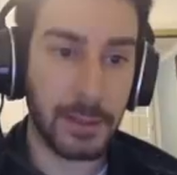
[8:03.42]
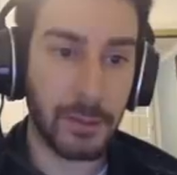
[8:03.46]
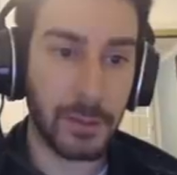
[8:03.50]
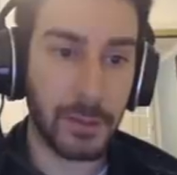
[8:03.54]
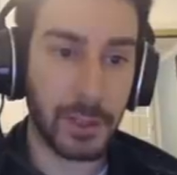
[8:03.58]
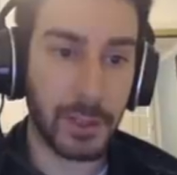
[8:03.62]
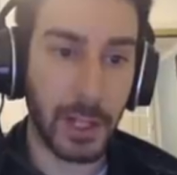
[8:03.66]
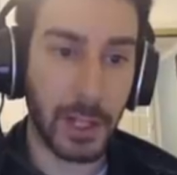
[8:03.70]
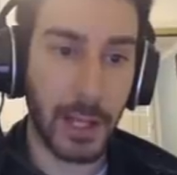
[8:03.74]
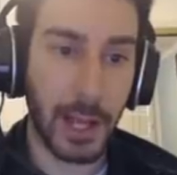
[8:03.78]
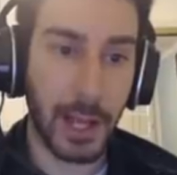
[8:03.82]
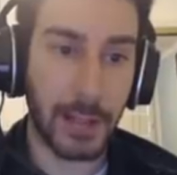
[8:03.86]

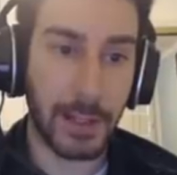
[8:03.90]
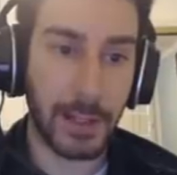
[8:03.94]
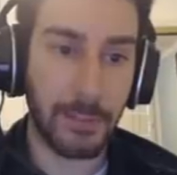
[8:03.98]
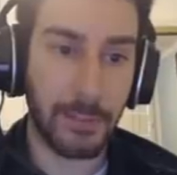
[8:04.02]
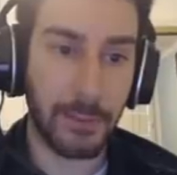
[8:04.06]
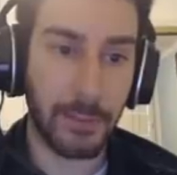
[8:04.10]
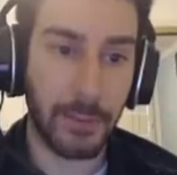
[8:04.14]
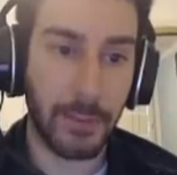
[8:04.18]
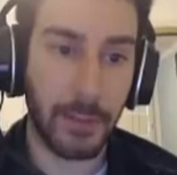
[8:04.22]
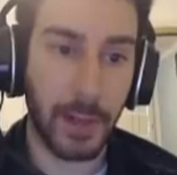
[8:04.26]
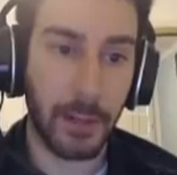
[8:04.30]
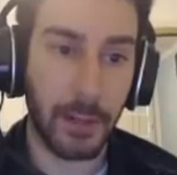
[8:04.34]
which I
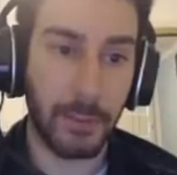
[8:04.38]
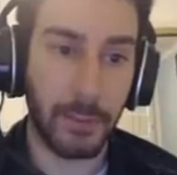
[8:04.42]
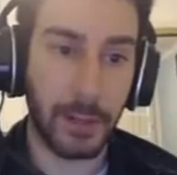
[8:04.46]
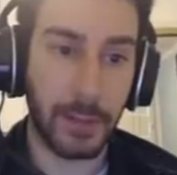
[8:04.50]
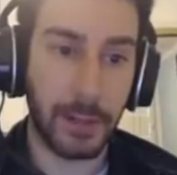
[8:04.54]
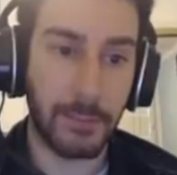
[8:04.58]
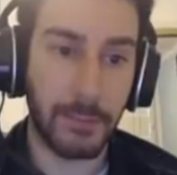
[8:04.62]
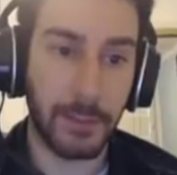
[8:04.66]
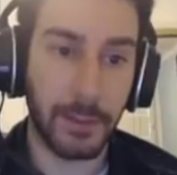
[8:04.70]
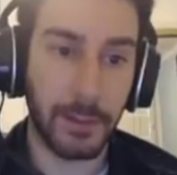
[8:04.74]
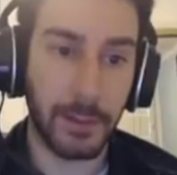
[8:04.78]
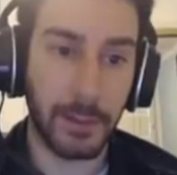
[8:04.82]
never thought would
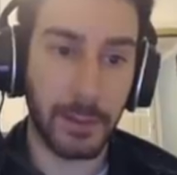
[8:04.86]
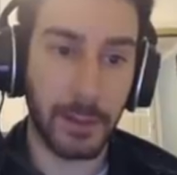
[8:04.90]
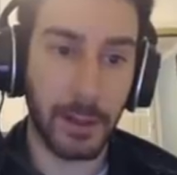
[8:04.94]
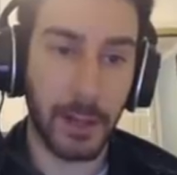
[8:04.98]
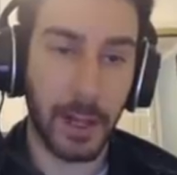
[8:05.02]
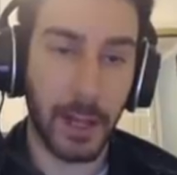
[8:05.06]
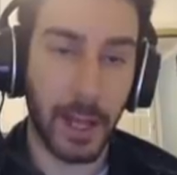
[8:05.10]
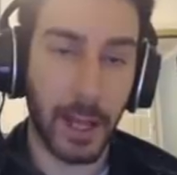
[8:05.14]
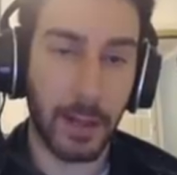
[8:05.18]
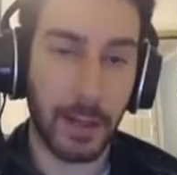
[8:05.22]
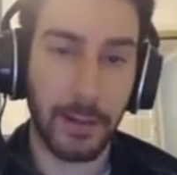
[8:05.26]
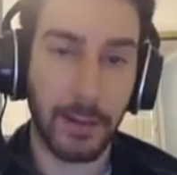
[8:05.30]
even,
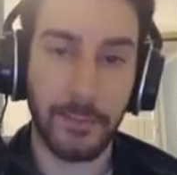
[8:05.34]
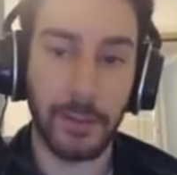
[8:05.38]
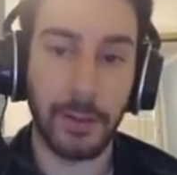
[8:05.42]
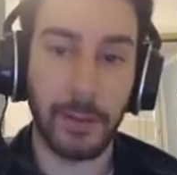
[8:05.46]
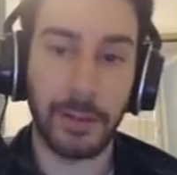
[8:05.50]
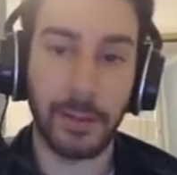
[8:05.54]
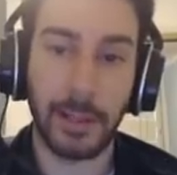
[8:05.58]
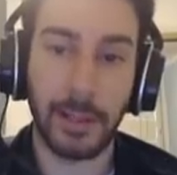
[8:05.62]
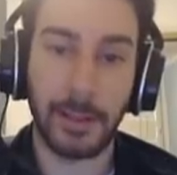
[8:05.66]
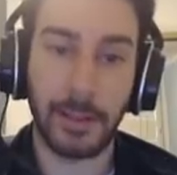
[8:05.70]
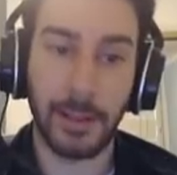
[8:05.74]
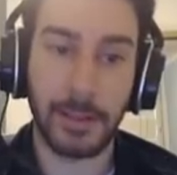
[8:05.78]
I don't even know
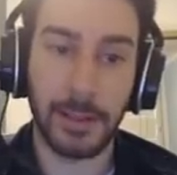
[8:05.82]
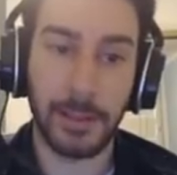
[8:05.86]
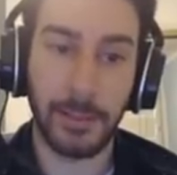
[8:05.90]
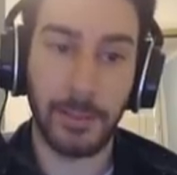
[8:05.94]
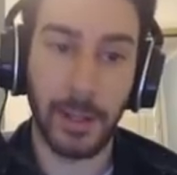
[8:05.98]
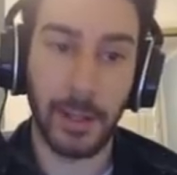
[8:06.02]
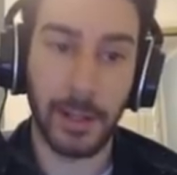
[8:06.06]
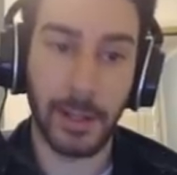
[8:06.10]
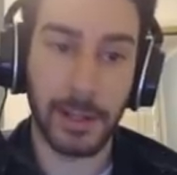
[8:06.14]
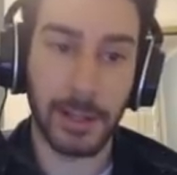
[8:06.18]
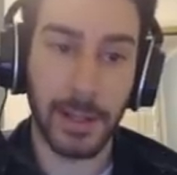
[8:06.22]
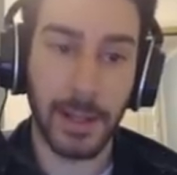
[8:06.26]
what that does, to
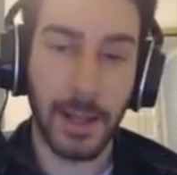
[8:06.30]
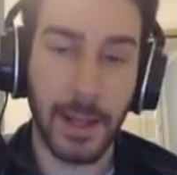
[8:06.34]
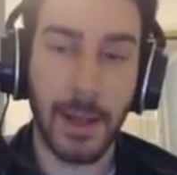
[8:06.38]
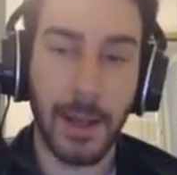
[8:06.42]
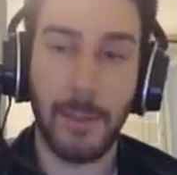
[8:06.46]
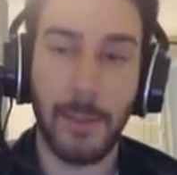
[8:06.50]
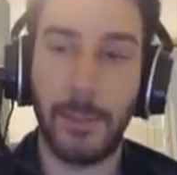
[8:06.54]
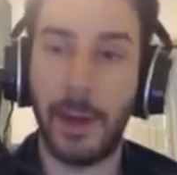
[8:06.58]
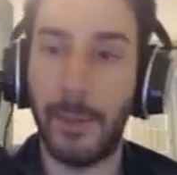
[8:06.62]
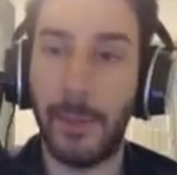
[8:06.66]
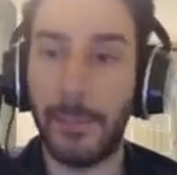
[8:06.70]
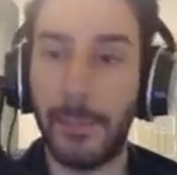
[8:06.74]
be honest.
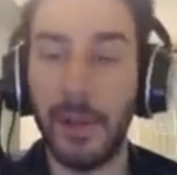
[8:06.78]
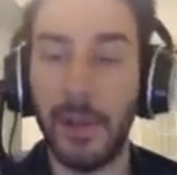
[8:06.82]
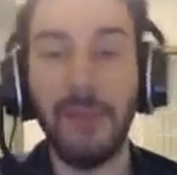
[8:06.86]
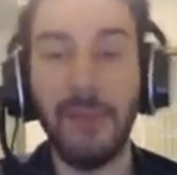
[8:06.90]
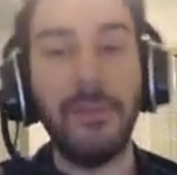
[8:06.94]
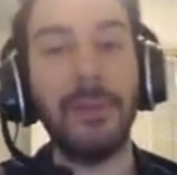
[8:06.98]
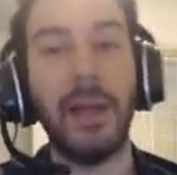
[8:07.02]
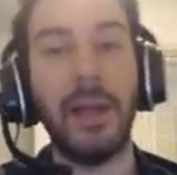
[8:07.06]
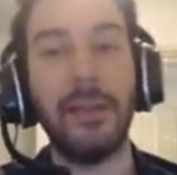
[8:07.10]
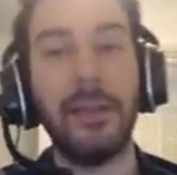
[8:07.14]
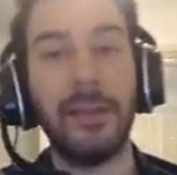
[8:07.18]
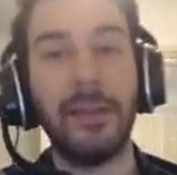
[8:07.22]
But
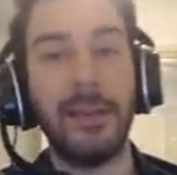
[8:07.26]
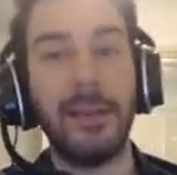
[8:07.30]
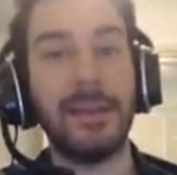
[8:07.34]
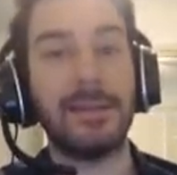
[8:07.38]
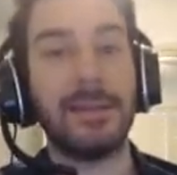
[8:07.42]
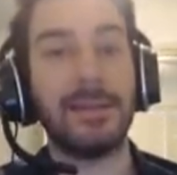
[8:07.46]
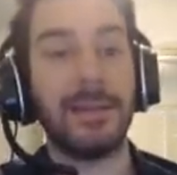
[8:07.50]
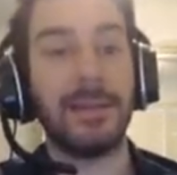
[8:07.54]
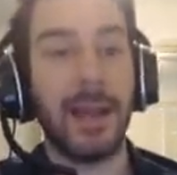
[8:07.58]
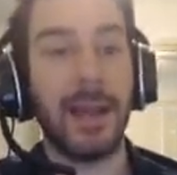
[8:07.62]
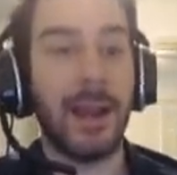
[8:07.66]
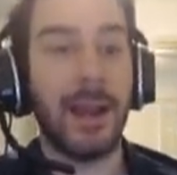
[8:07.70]
Beautiful Nothingness
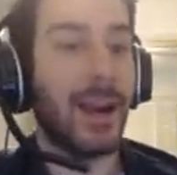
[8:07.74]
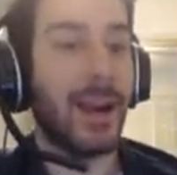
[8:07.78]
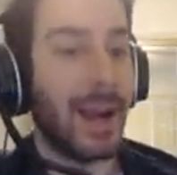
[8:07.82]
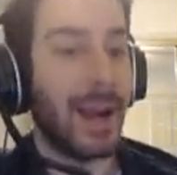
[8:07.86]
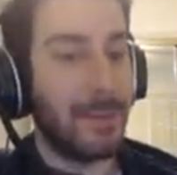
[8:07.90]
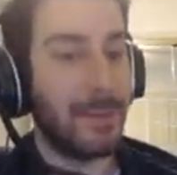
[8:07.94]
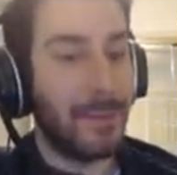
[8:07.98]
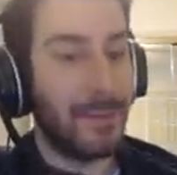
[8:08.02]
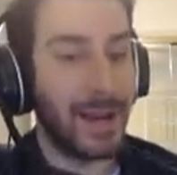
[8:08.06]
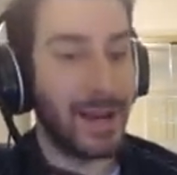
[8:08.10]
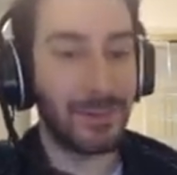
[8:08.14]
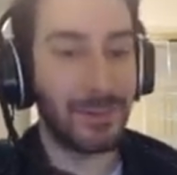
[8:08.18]
is there.
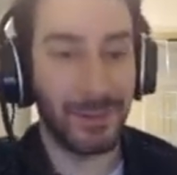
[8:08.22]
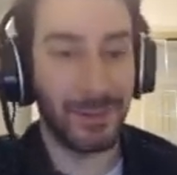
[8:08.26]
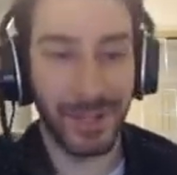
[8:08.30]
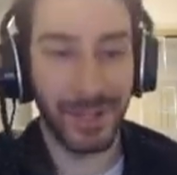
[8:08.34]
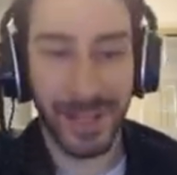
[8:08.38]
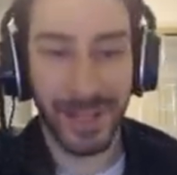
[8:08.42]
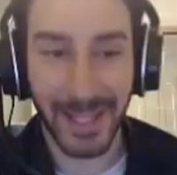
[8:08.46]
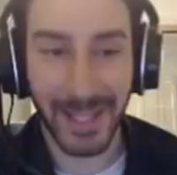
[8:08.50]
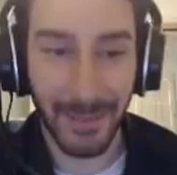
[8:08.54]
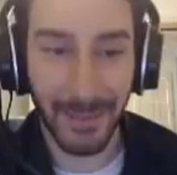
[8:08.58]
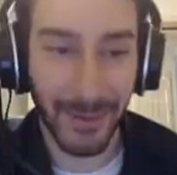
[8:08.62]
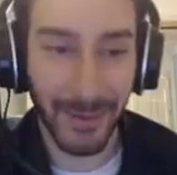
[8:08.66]
I might as well
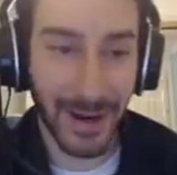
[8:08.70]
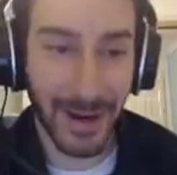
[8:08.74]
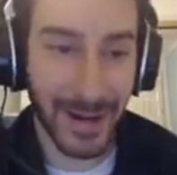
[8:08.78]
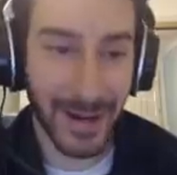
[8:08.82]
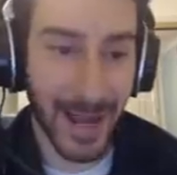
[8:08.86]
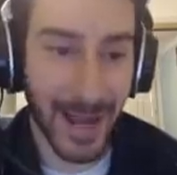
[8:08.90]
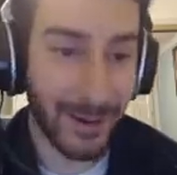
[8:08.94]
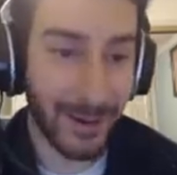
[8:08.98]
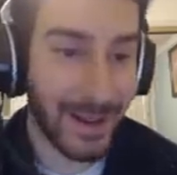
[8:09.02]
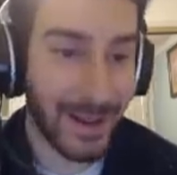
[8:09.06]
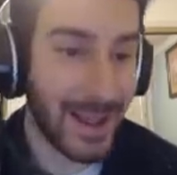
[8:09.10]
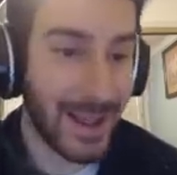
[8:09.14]
look it up right
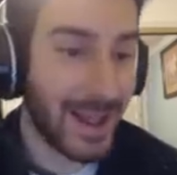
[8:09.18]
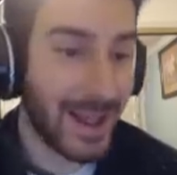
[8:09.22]
now.